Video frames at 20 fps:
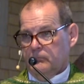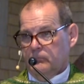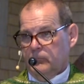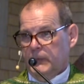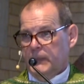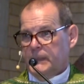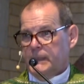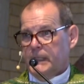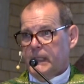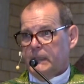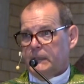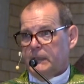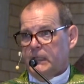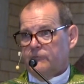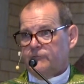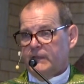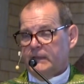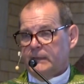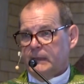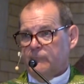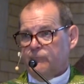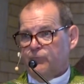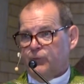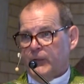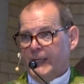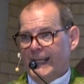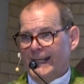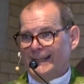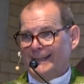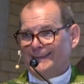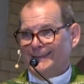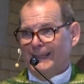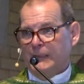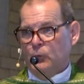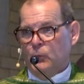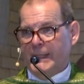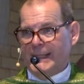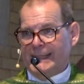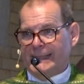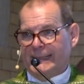We are not loving them for
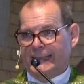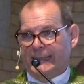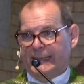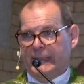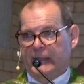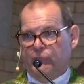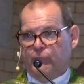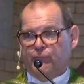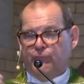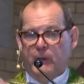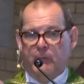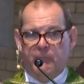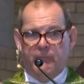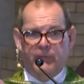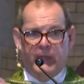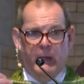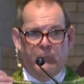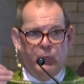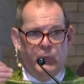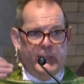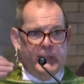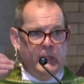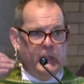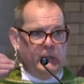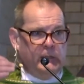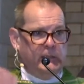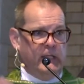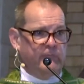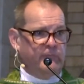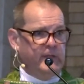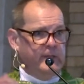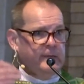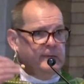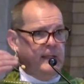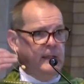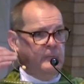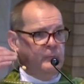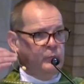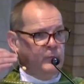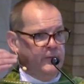anything we can get from them. We are loving
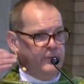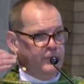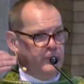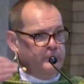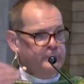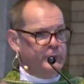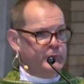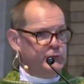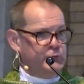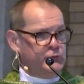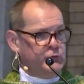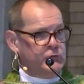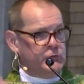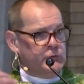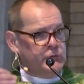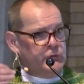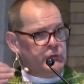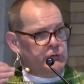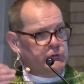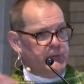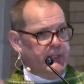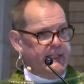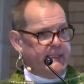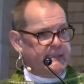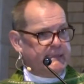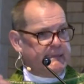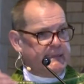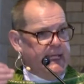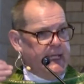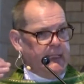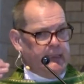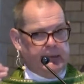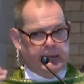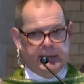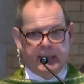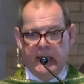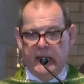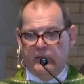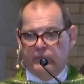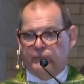them with the pure grace
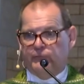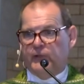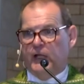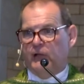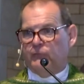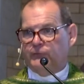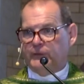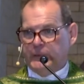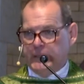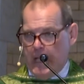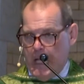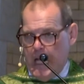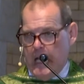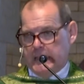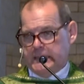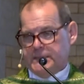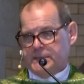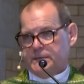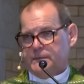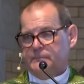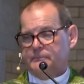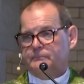and love of God.